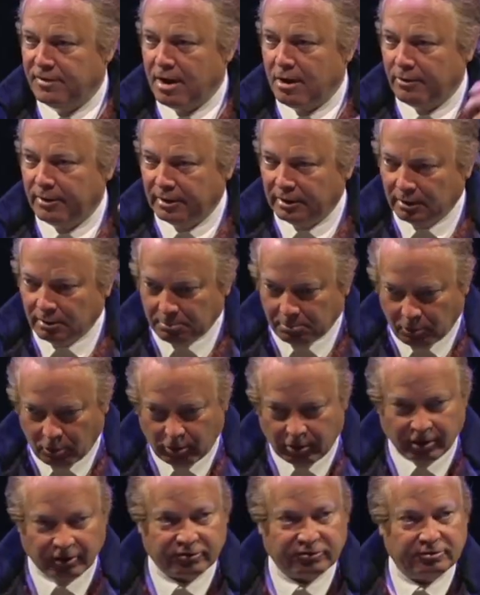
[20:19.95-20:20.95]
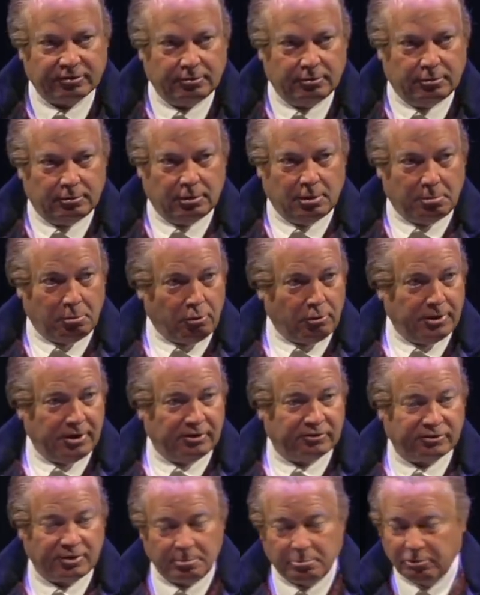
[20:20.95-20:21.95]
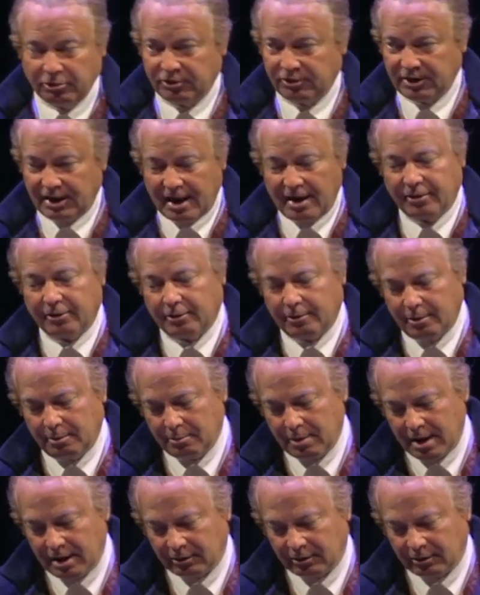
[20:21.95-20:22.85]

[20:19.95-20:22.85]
very laboriously put together